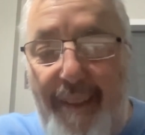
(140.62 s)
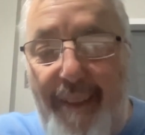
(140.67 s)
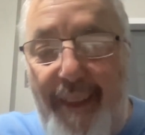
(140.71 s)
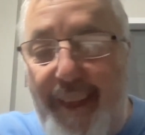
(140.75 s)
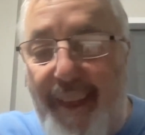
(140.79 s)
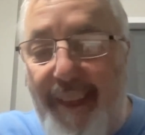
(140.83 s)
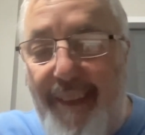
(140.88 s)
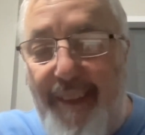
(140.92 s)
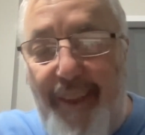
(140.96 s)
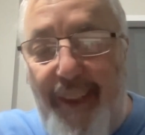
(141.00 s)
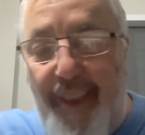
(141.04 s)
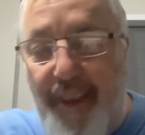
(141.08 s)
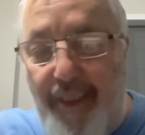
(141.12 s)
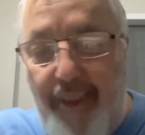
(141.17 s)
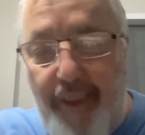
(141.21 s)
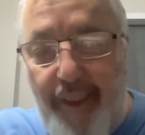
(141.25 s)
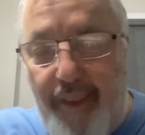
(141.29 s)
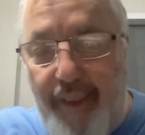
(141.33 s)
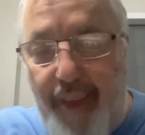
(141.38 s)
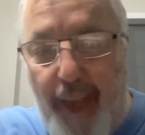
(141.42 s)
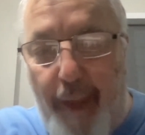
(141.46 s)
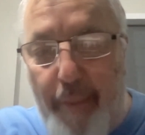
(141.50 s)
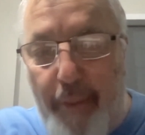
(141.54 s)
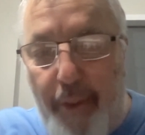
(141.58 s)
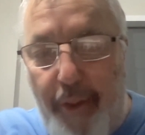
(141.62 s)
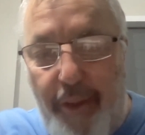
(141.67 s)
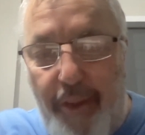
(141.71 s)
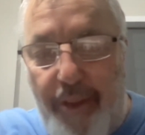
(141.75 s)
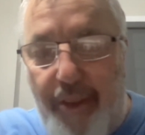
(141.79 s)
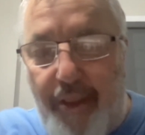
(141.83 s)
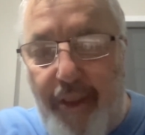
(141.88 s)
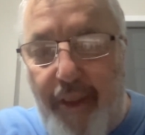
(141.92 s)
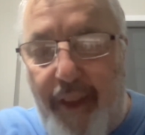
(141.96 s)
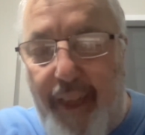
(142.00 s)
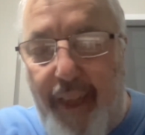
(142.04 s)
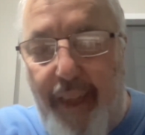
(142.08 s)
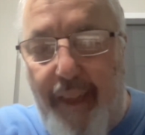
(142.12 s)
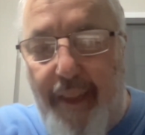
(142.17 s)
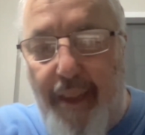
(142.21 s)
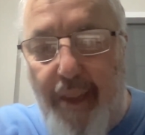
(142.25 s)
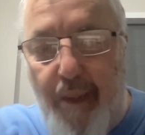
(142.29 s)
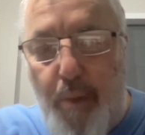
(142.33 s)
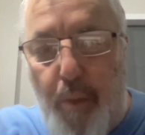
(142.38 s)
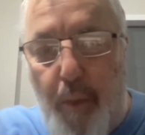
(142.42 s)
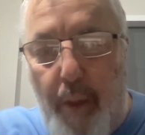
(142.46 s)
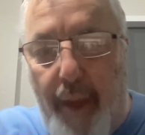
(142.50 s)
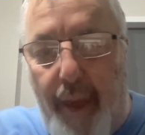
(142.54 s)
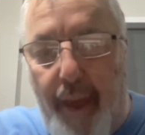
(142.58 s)
think it's the easiest game on the slate
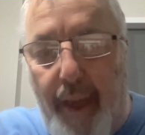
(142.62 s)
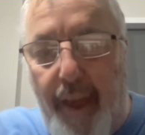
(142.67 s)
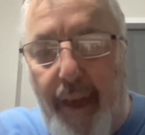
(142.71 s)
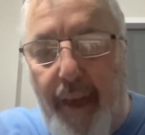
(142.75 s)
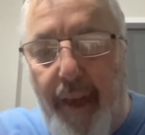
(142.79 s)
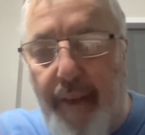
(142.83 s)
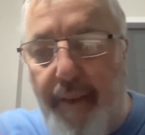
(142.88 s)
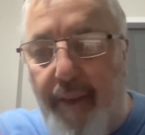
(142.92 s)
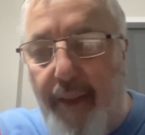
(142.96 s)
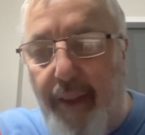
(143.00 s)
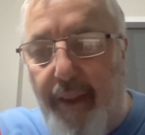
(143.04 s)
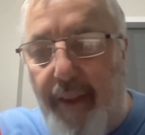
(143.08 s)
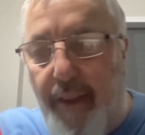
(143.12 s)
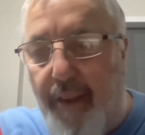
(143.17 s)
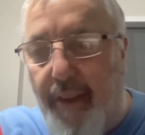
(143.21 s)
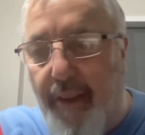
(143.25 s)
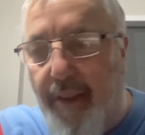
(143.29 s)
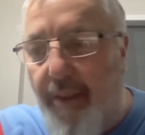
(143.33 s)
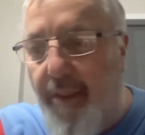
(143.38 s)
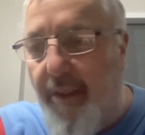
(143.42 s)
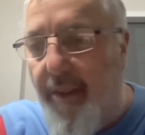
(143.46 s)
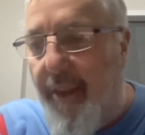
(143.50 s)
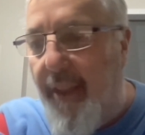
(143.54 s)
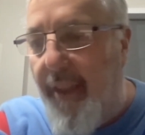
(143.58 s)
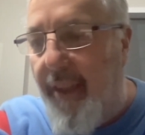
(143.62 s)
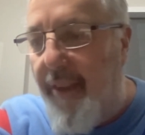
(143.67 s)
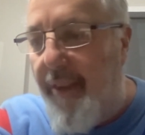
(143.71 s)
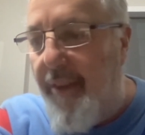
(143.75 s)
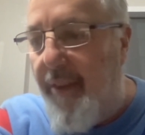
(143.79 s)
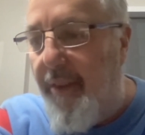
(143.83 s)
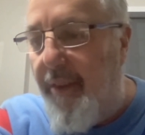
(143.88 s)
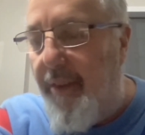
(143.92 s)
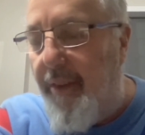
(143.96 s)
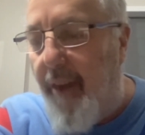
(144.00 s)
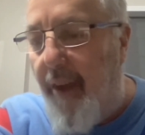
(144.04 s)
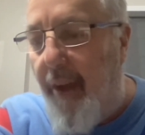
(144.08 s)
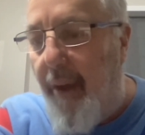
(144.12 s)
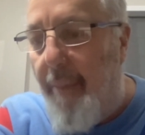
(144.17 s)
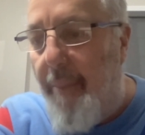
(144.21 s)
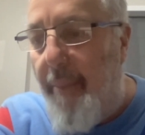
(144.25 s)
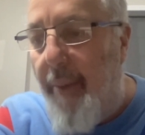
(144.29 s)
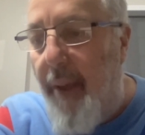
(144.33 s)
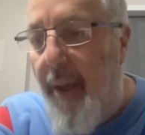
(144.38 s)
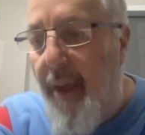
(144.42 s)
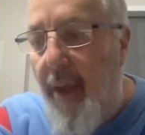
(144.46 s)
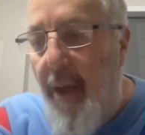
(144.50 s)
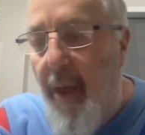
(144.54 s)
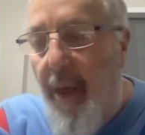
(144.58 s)
this weekend. I think that the Steelers,
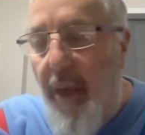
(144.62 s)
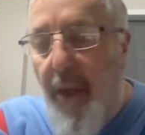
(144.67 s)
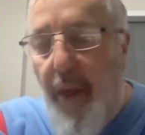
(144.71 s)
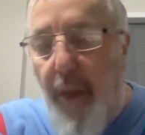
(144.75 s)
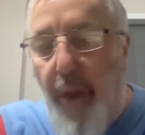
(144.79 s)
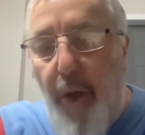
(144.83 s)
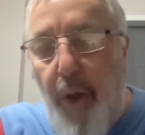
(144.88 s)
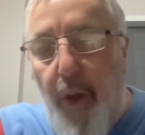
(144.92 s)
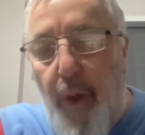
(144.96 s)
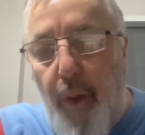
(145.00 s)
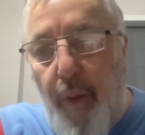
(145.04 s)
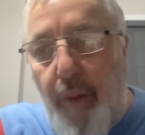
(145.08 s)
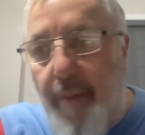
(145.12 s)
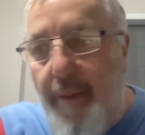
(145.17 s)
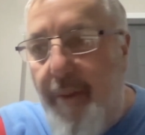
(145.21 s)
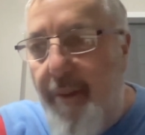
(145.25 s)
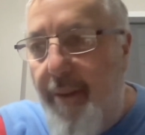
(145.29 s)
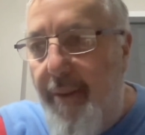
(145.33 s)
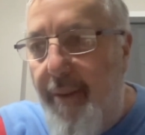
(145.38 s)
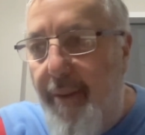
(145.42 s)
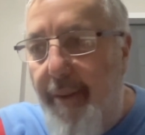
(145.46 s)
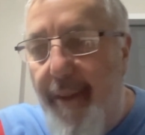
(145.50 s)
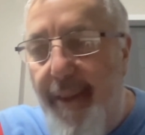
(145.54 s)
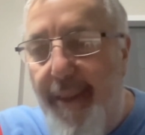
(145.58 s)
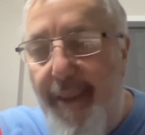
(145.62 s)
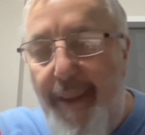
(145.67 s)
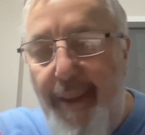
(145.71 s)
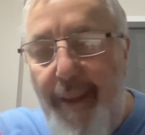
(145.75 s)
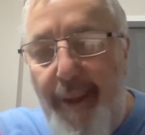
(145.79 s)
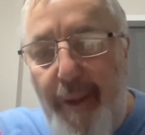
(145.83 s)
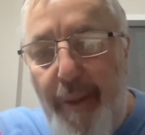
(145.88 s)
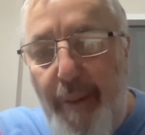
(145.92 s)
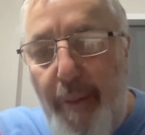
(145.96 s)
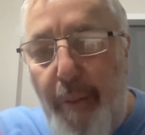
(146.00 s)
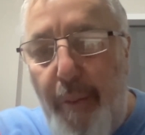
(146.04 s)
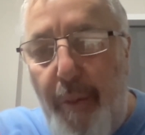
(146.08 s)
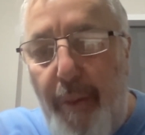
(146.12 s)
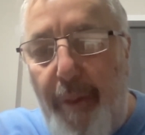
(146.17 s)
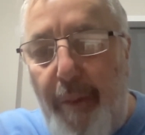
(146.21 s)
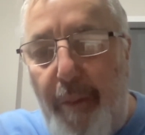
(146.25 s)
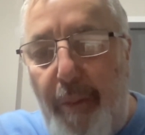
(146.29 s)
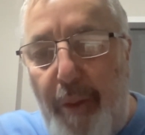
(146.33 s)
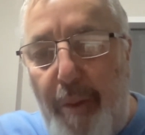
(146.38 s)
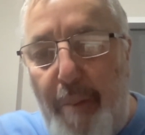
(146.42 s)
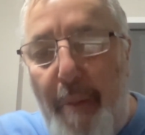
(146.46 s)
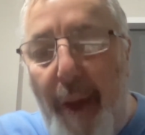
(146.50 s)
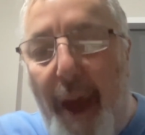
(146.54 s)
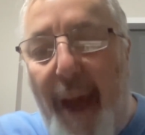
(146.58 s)
you know,
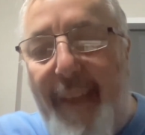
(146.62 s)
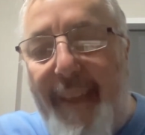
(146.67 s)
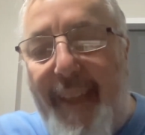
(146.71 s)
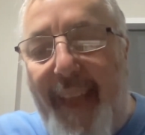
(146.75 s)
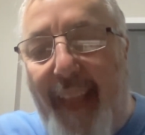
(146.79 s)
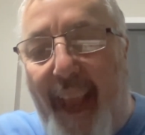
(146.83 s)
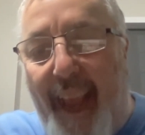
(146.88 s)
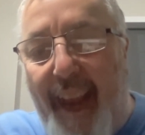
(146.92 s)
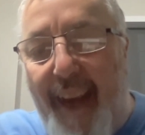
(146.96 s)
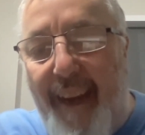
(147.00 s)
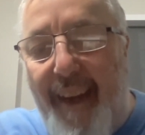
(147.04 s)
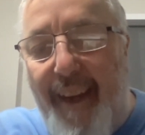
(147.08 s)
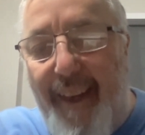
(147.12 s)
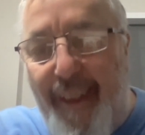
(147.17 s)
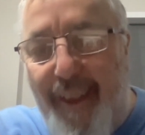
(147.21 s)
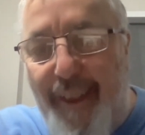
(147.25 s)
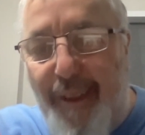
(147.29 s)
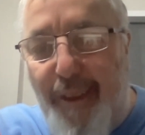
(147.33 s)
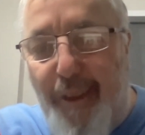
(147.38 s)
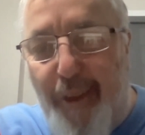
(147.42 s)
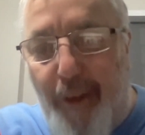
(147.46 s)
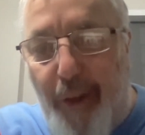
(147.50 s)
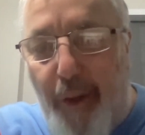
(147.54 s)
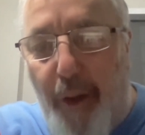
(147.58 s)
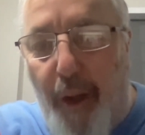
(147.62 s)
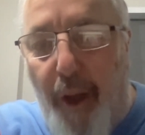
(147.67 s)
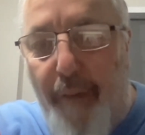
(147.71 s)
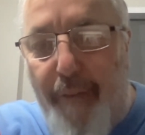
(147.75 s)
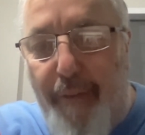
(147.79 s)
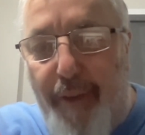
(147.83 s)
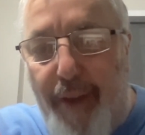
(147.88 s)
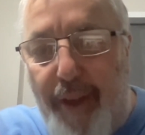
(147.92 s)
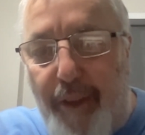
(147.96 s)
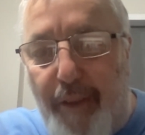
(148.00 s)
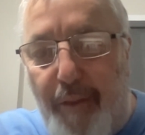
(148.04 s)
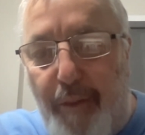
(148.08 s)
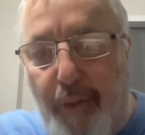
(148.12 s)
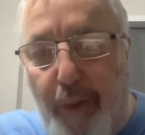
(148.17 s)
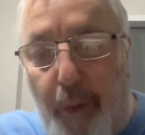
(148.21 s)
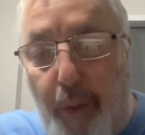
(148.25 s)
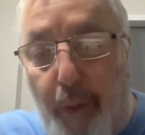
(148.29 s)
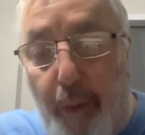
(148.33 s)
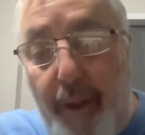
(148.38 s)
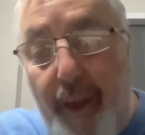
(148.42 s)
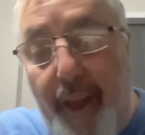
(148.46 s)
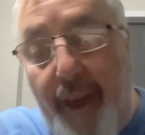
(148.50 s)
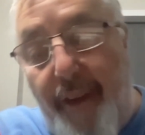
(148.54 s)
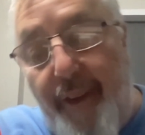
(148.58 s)
with Matt Canada as their offensive
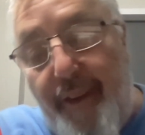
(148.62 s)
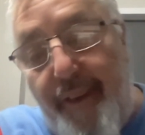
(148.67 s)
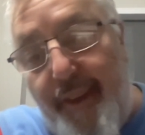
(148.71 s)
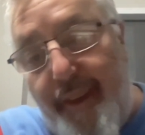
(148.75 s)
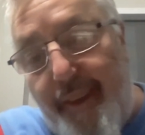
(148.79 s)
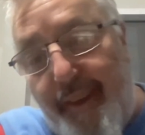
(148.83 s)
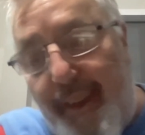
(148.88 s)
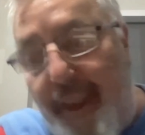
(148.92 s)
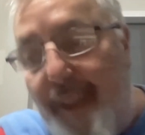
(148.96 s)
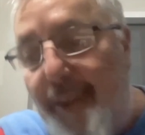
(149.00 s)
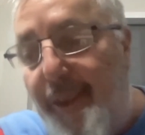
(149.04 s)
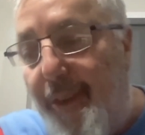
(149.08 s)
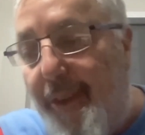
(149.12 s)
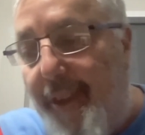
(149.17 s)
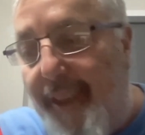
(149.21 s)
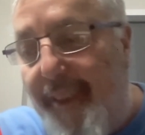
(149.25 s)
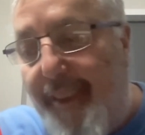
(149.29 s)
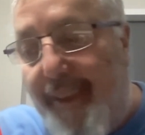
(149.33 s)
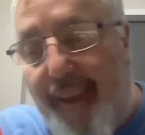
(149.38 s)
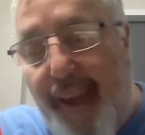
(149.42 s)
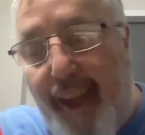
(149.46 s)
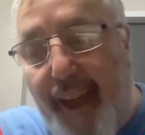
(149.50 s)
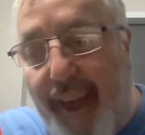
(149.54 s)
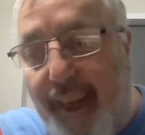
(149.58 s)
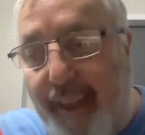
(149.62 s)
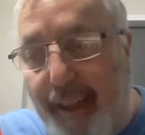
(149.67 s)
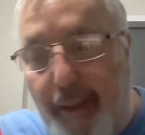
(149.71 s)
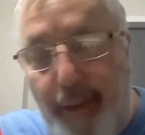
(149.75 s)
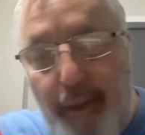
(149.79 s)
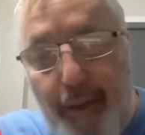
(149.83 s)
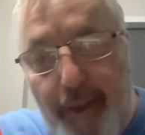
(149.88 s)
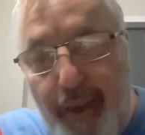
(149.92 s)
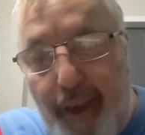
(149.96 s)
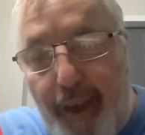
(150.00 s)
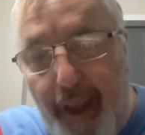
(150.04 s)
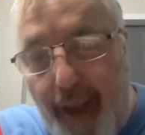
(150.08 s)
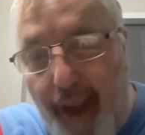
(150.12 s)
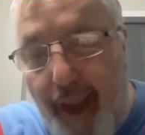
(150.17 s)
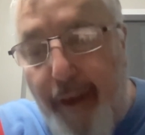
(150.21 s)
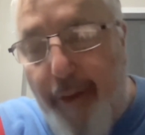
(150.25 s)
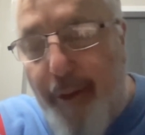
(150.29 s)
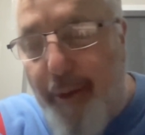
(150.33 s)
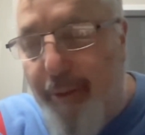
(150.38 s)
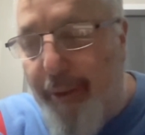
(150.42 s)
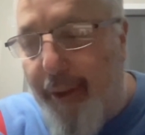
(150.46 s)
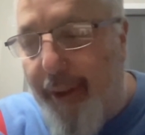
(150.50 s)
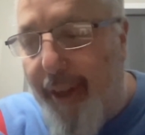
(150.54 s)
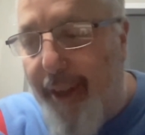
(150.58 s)
coordinator, this is an interesting stat. I
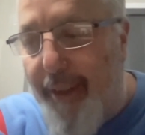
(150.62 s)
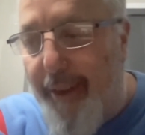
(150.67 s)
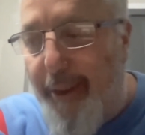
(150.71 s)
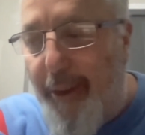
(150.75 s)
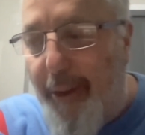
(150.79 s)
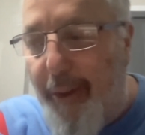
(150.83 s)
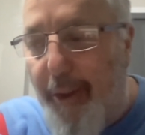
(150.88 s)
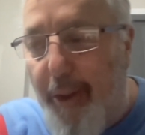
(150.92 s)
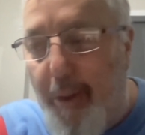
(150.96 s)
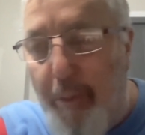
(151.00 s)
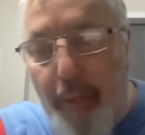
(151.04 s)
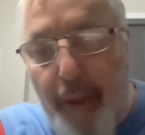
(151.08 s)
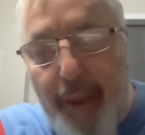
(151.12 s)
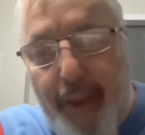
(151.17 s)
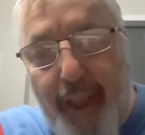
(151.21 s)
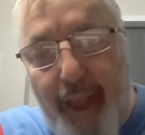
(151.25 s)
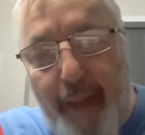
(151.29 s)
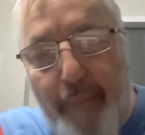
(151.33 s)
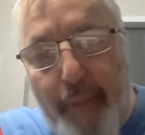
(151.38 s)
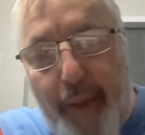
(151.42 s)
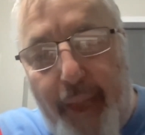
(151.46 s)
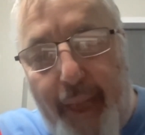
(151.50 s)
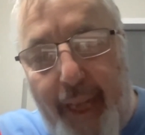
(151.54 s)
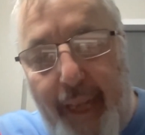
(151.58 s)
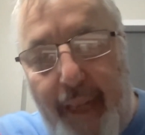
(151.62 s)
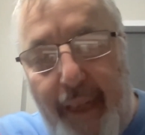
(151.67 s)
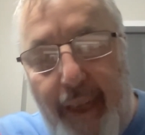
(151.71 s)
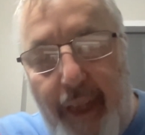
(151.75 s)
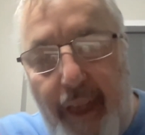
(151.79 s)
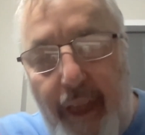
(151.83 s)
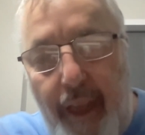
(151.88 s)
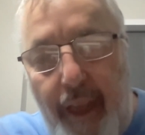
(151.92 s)
don't know if you guys know this, but they played,